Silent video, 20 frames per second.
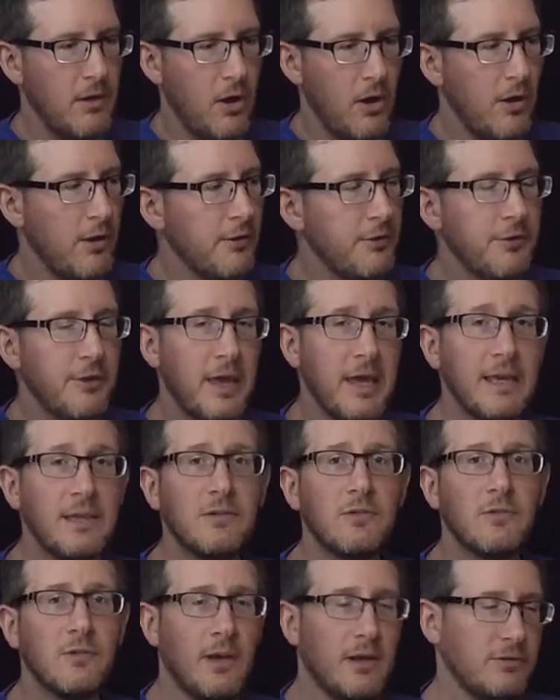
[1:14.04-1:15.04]
all
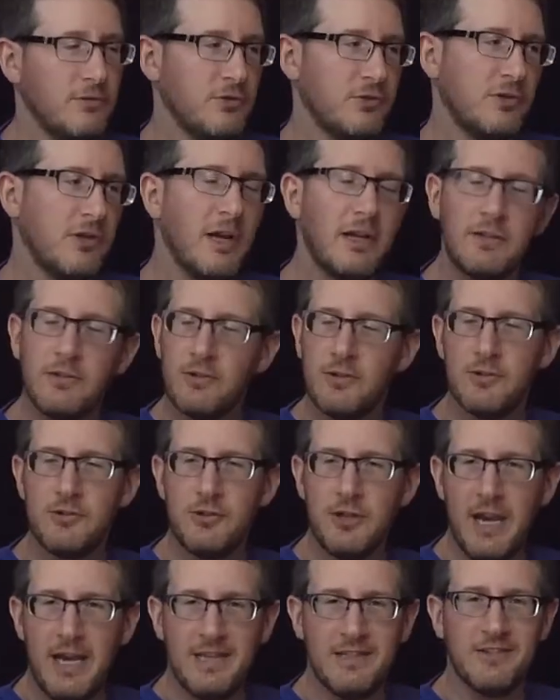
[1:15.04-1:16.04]
things, I'll just cut to the
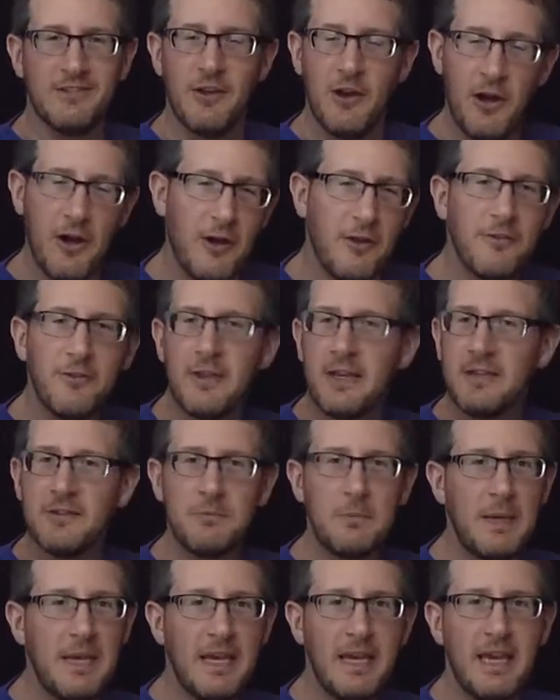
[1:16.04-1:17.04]
chase, all things
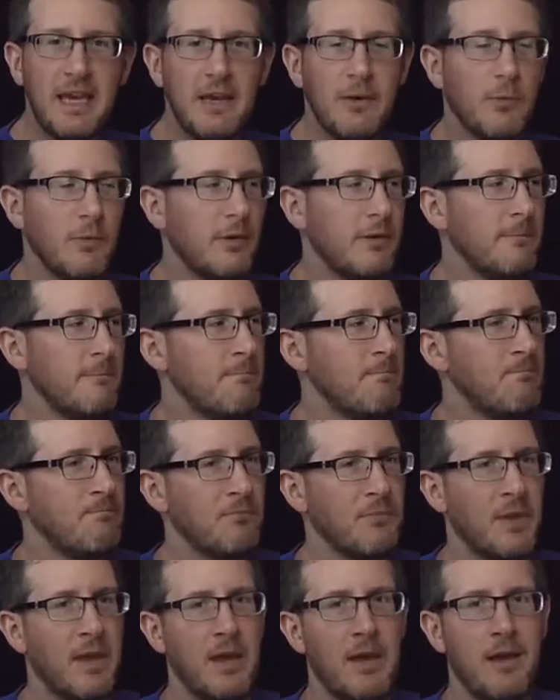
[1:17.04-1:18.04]
being equal,
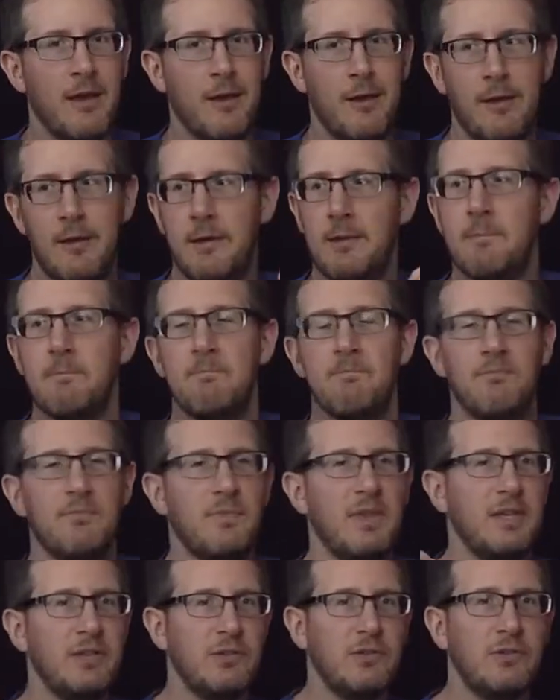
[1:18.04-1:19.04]

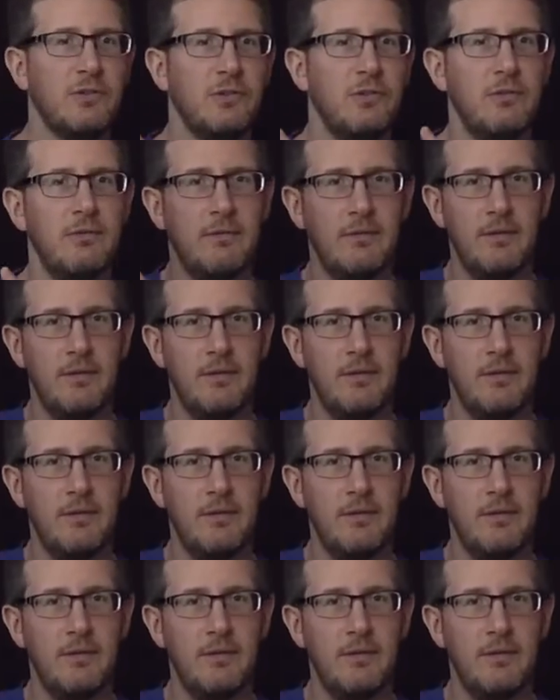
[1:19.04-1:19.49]
this